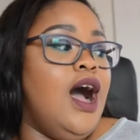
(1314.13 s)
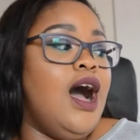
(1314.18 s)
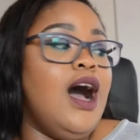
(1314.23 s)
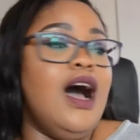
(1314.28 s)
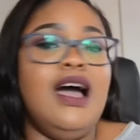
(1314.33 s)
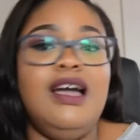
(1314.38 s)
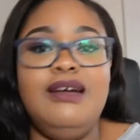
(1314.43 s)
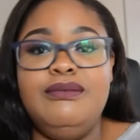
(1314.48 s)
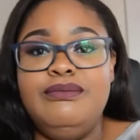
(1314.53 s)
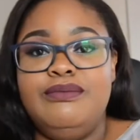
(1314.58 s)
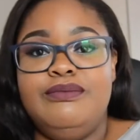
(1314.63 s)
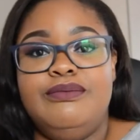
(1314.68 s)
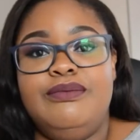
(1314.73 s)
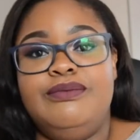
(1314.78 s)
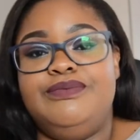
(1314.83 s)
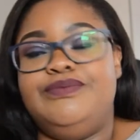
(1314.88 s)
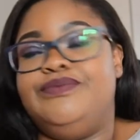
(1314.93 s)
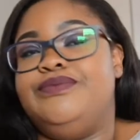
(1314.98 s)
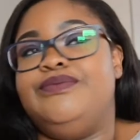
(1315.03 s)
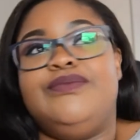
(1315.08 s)
I
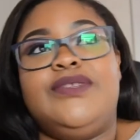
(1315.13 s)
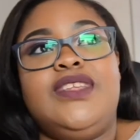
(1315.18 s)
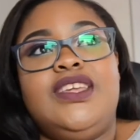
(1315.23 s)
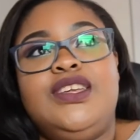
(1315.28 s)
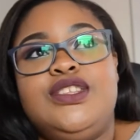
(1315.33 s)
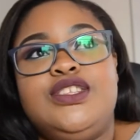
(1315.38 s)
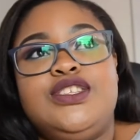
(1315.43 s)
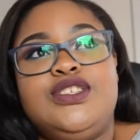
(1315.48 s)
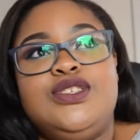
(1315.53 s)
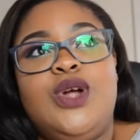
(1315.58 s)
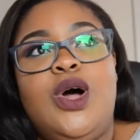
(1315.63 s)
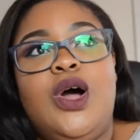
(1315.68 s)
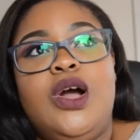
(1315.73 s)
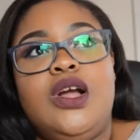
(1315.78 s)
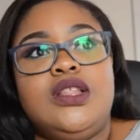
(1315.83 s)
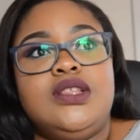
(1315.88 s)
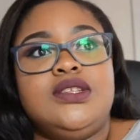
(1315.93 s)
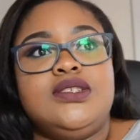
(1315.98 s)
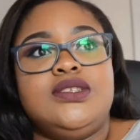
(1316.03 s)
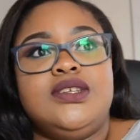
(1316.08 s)
could
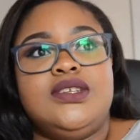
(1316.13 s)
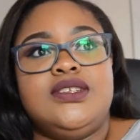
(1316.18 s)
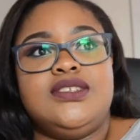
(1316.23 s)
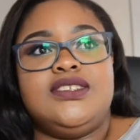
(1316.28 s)
start